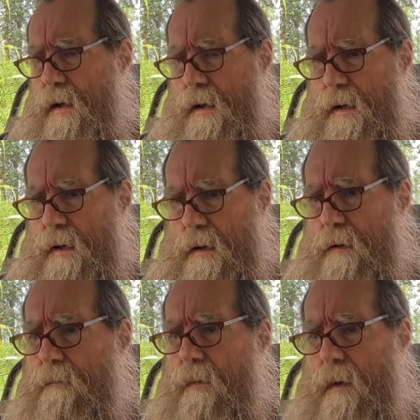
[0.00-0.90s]

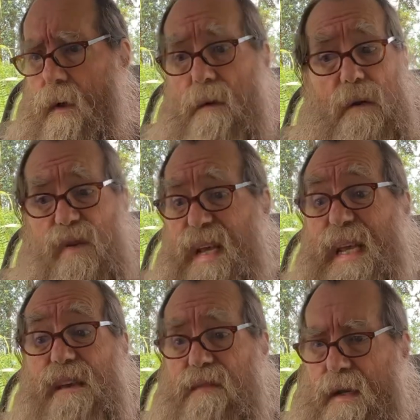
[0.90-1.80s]
uh,
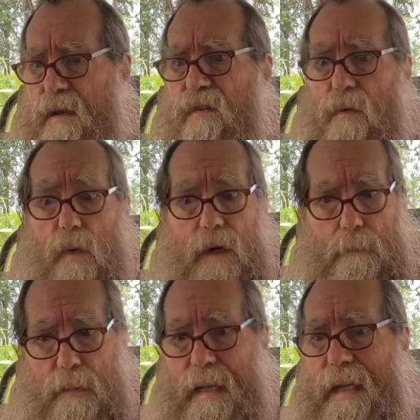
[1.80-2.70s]
TVs that were
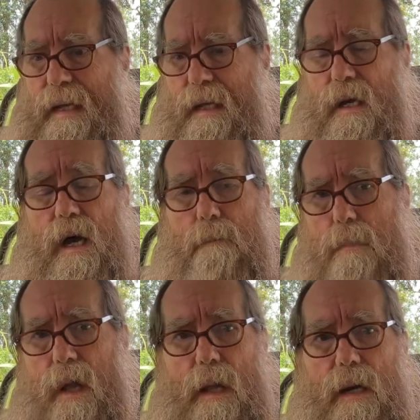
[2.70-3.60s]
completely
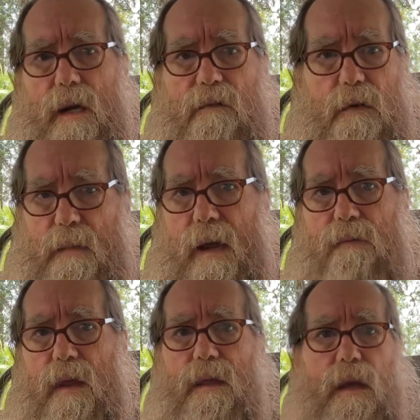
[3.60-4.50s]
unplugged from
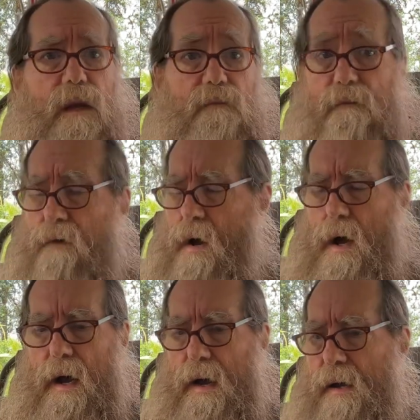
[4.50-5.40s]
everything,
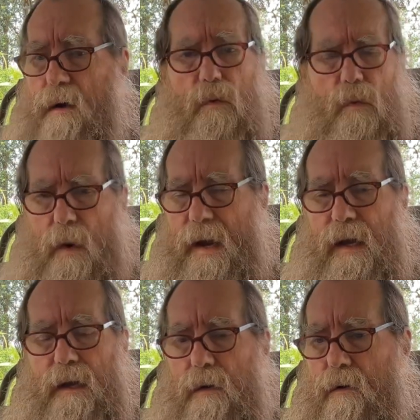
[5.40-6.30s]
fried,
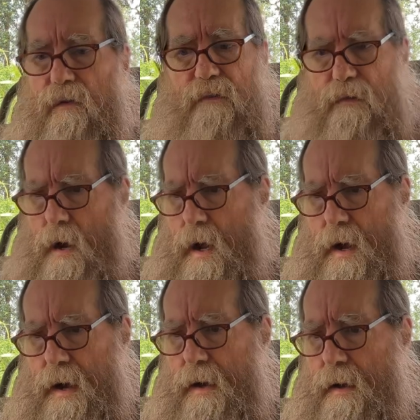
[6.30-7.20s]
radios
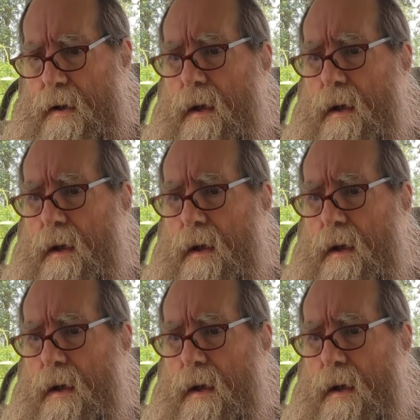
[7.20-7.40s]
fried,